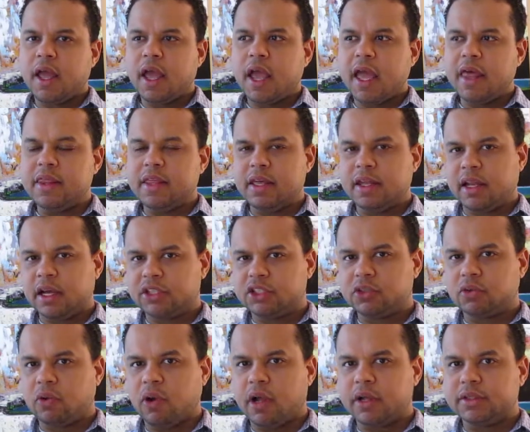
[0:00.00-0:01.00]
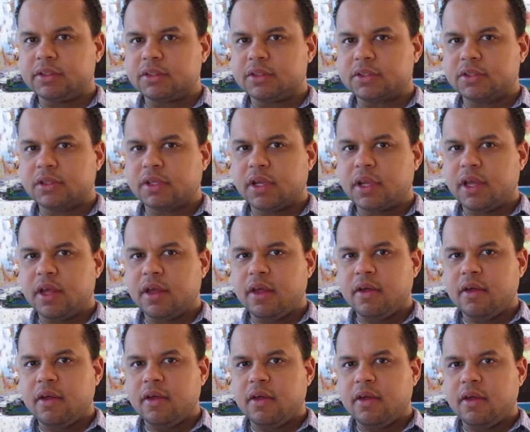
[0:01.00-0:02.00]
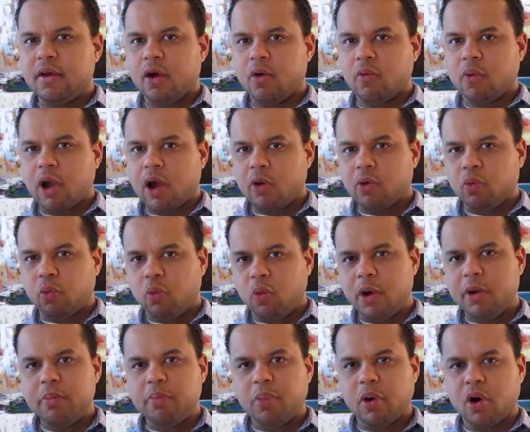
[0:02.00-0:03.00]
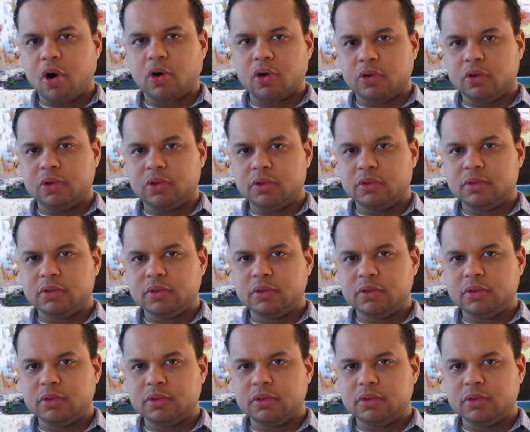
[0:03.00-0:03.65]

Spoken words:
and the electrons around one particle